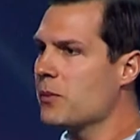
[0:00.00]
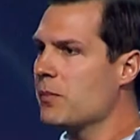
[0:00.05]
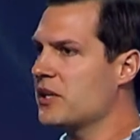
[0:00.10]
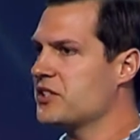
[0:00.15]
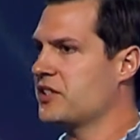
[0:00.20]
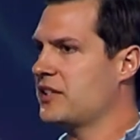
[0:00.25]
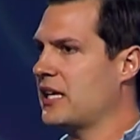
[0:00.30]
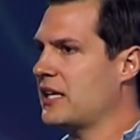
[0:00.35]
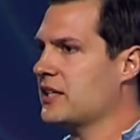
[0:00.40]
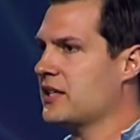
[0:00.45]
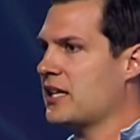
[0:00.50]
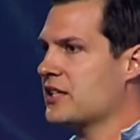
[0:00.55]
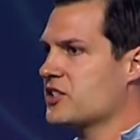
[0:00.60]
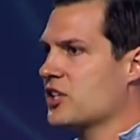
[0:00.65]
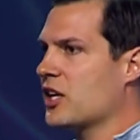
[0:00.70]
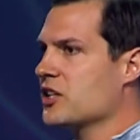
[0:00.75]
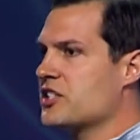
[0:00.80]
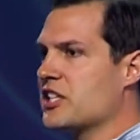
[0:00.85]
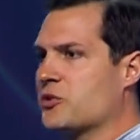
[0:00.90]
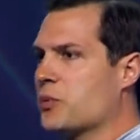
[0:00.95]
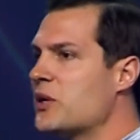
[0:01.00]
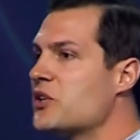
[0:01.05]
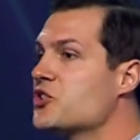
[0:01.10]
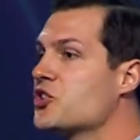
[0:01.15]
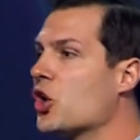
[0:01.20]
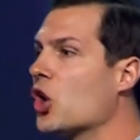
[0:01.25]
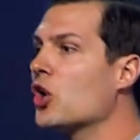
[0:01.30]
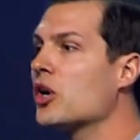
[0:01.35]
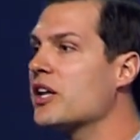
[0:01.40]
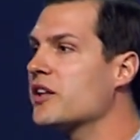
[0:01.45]
much of that, that's us. As we
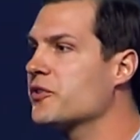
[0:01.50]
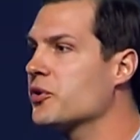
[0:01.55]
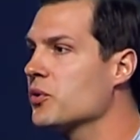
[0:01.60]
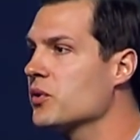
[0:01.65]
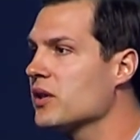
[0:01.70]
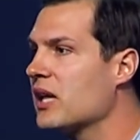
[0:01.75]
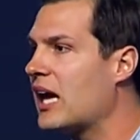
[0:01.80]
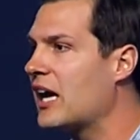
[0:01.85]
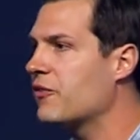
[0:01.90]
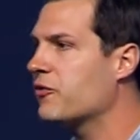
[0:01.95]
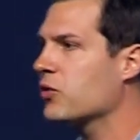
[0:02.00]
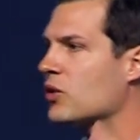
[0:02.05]
journey through life,